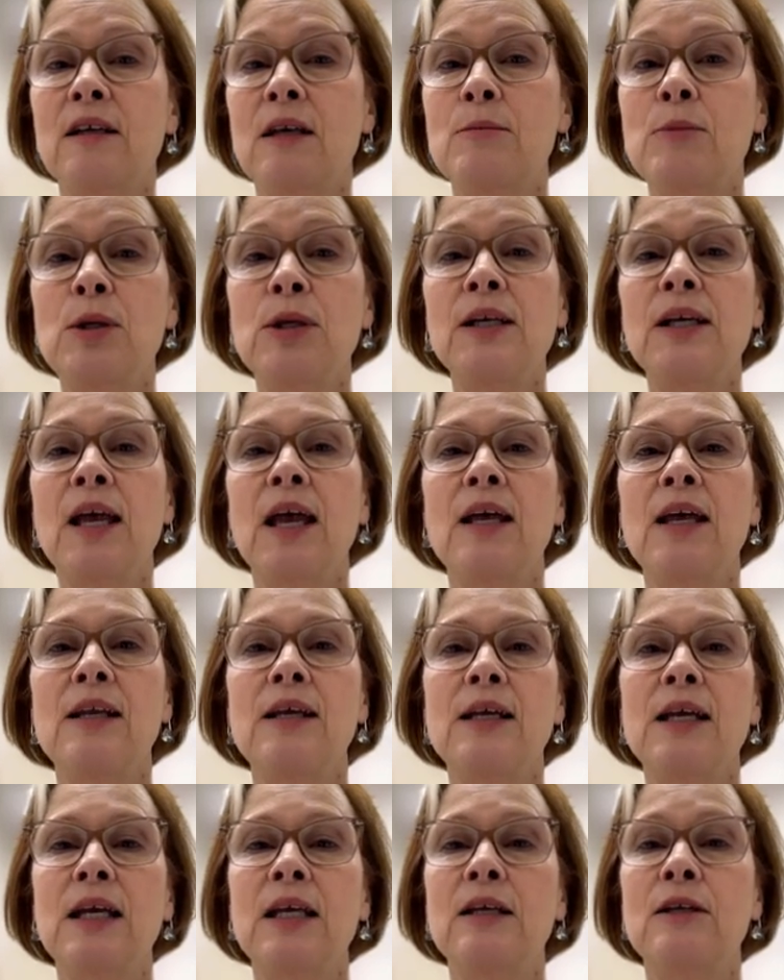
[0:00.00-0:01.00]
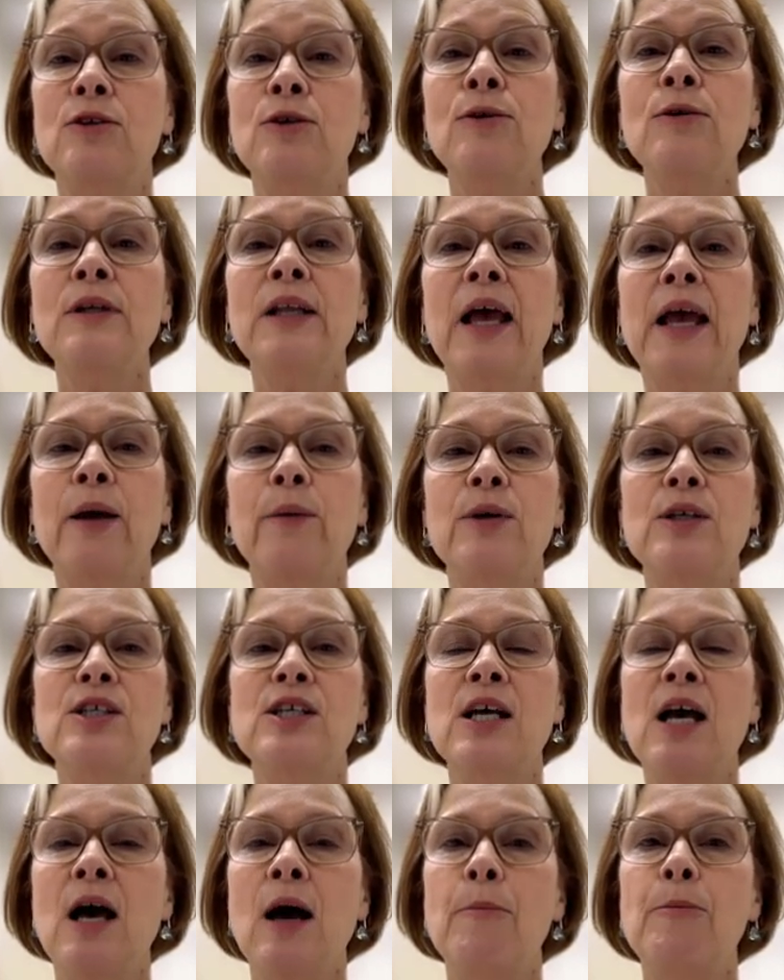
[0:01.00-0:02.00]
communicating in a new language,
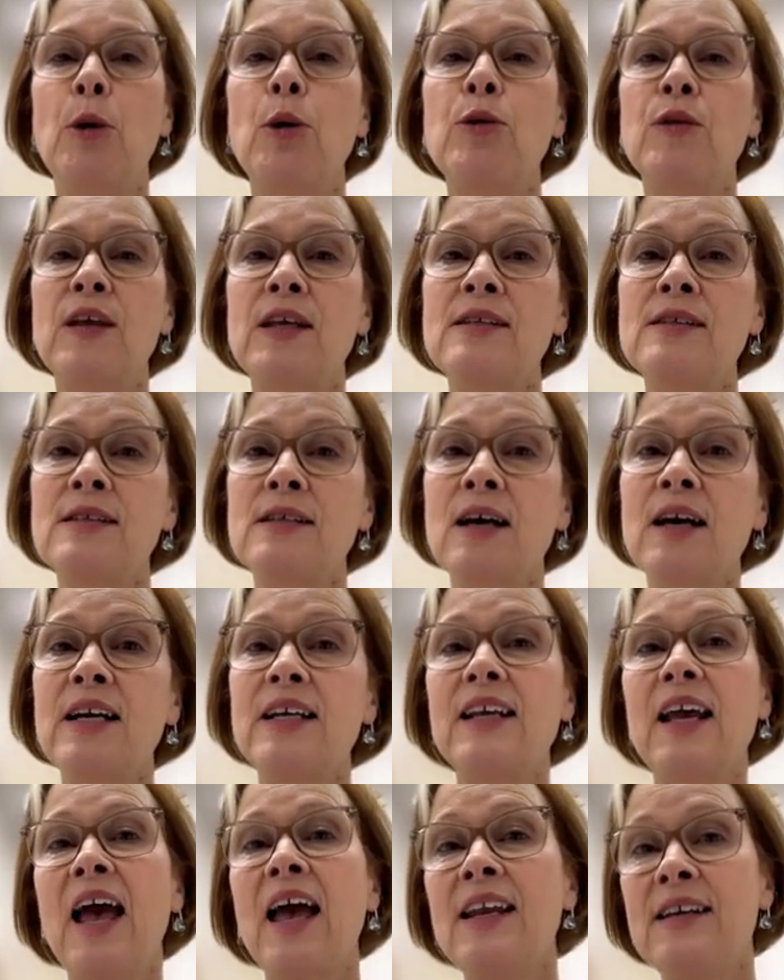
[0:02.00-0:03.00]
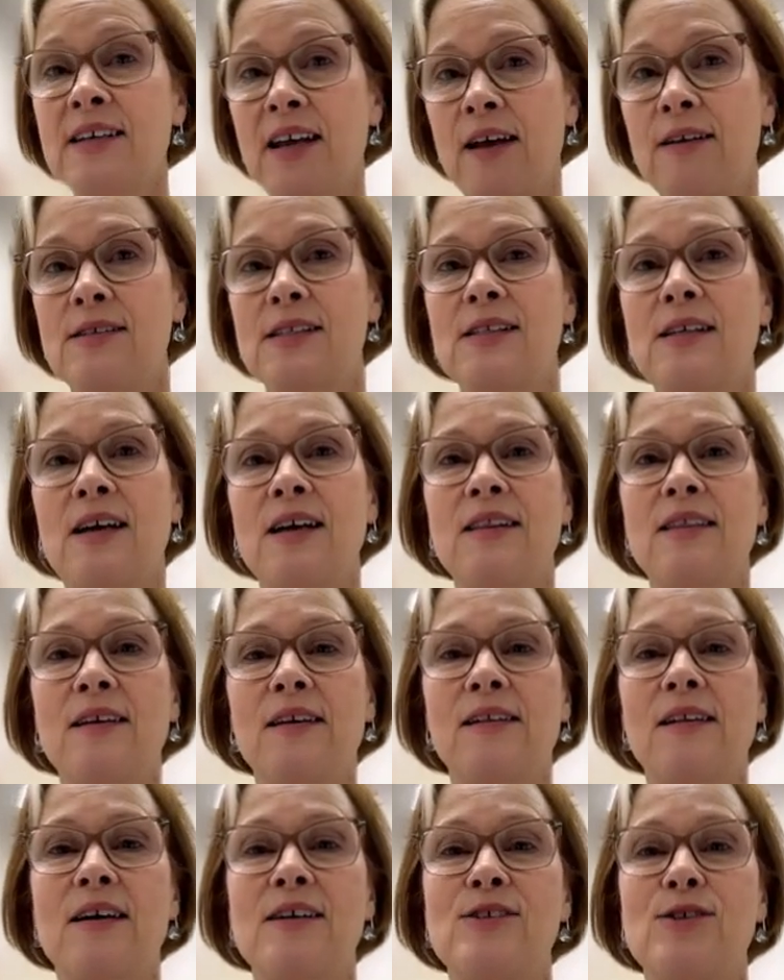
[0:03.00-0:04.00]
both inside and outside the
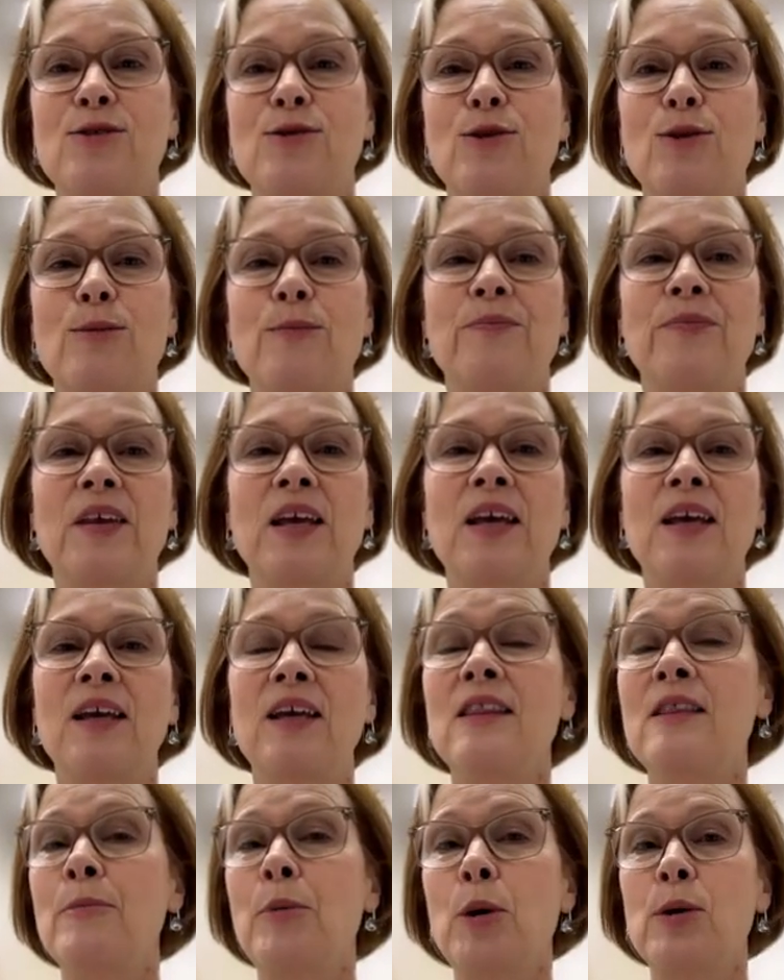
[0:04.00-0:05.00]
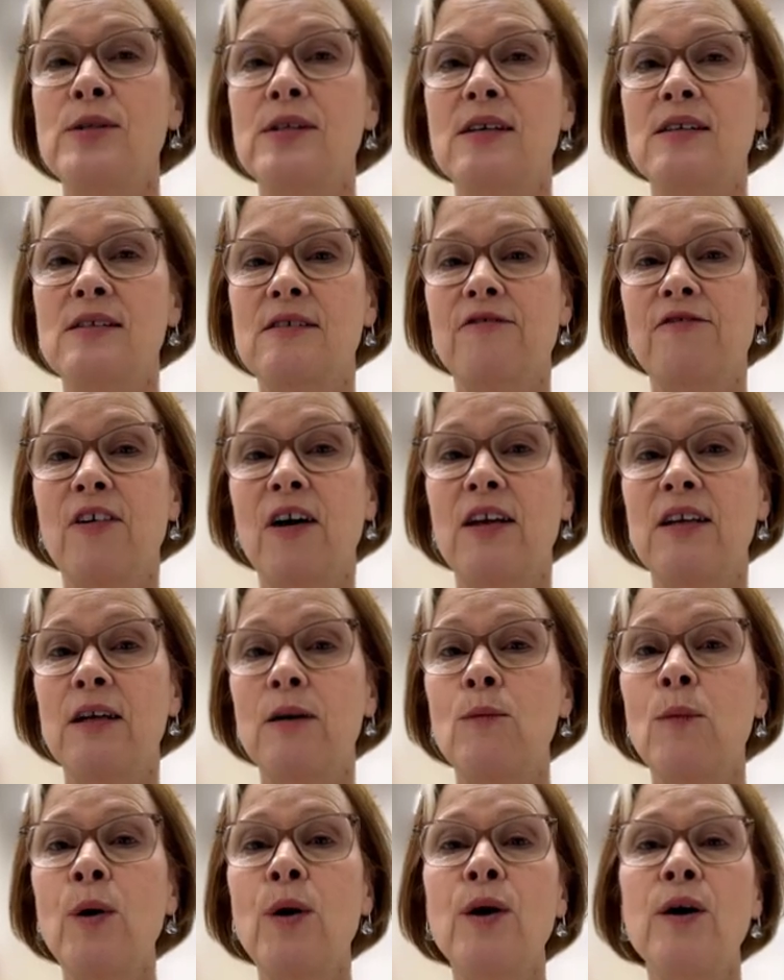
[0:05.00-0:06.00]
classroom, in the process of
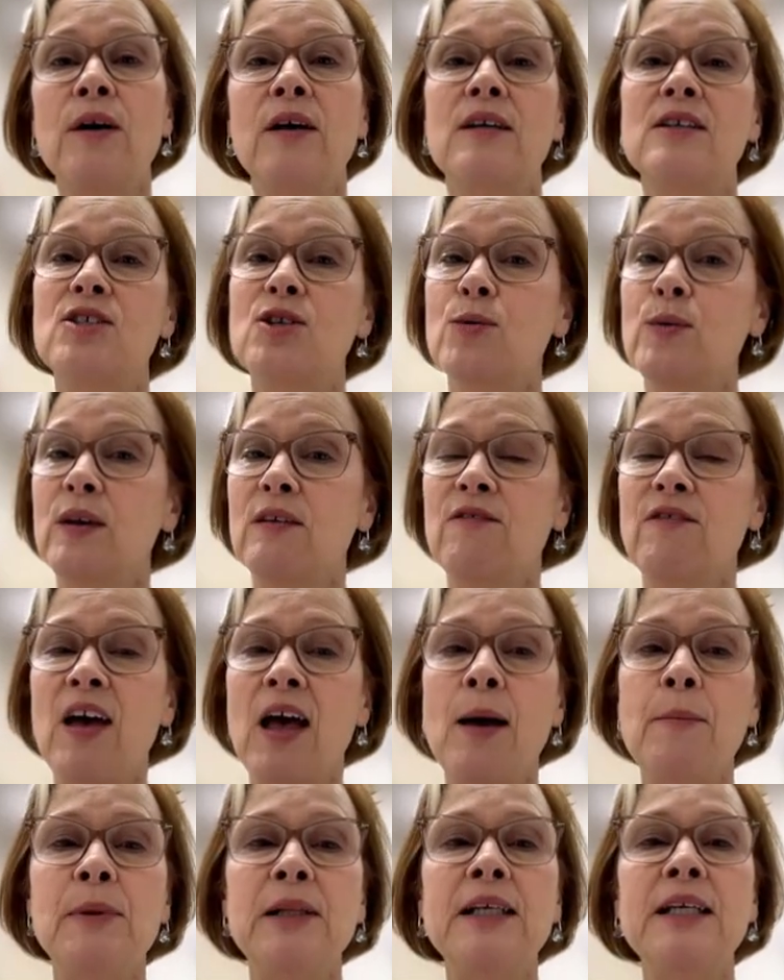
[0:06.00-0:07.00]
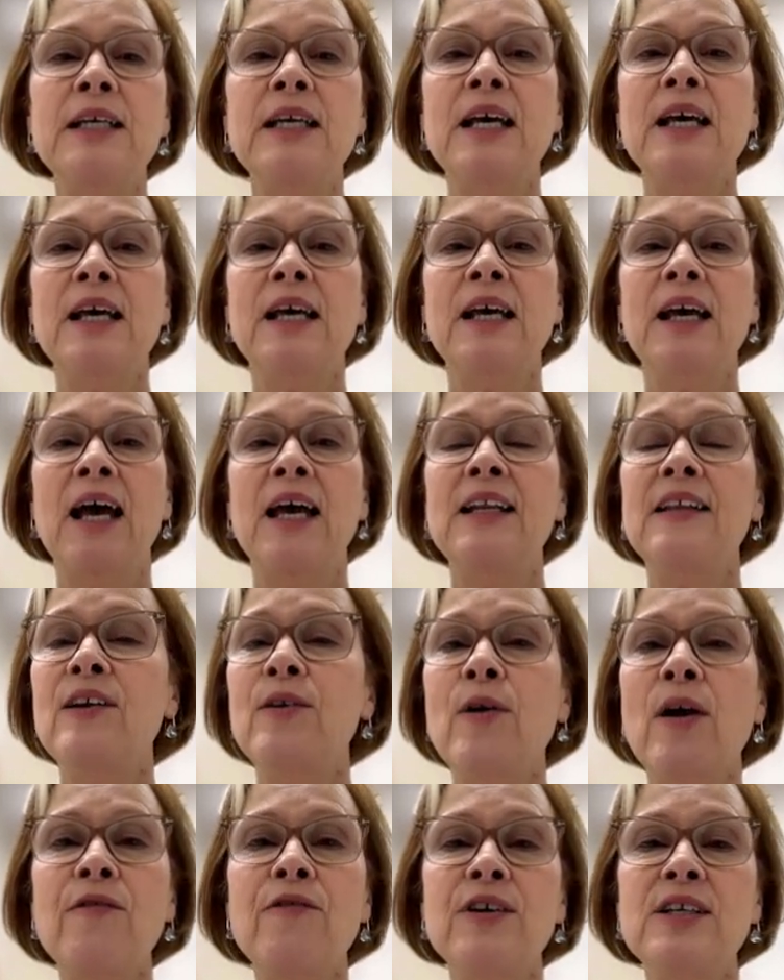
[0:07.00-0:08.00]
finding work and doing family, and in
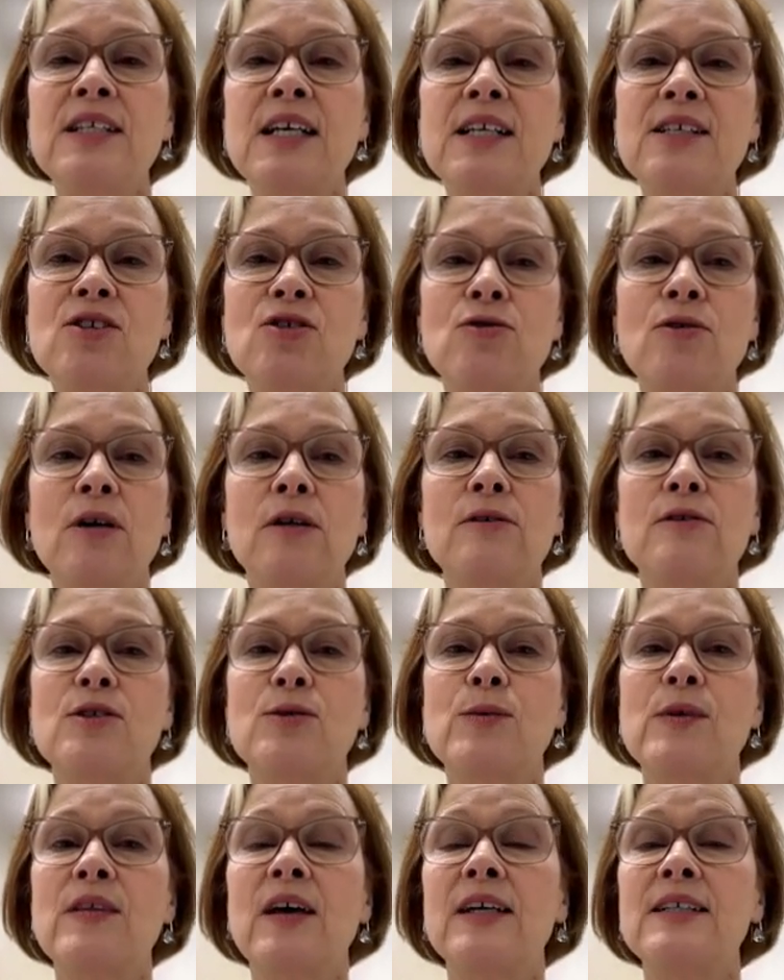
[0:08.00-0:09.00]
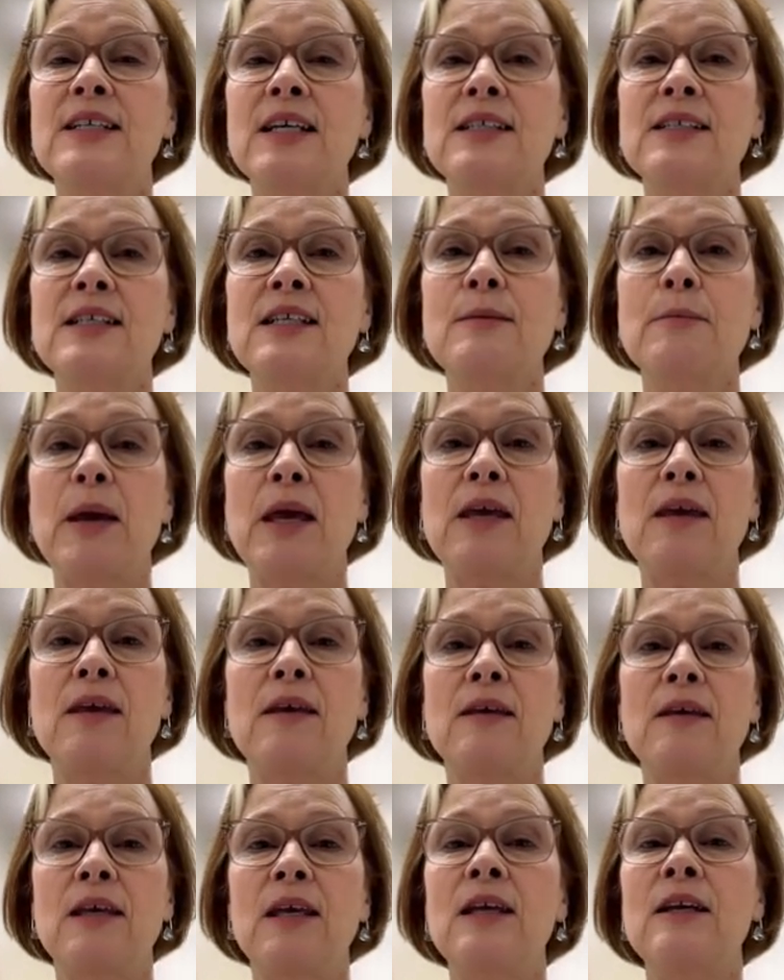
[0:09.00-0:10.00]
their everyday struggles with identity
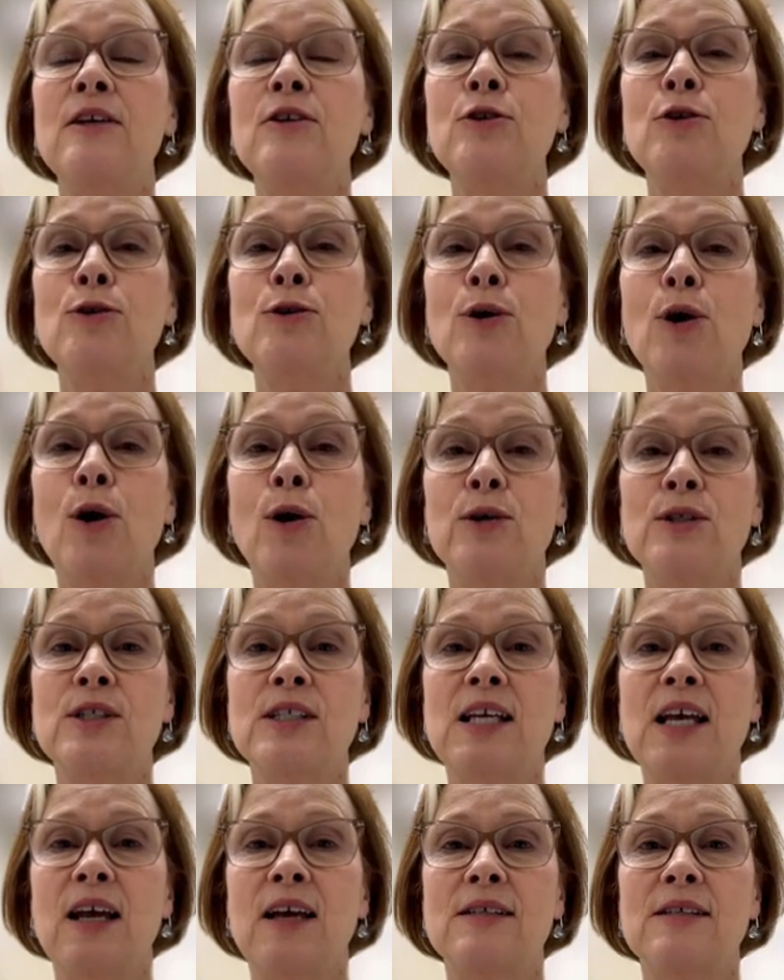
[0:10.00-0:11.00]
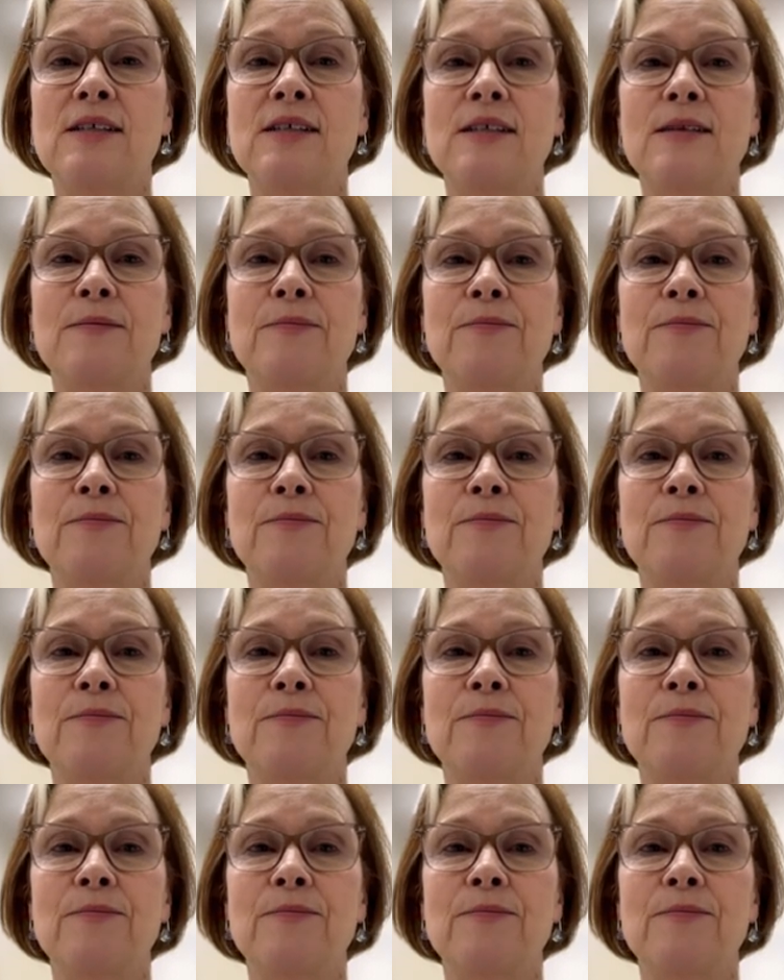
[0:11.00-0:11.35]
making in a new context.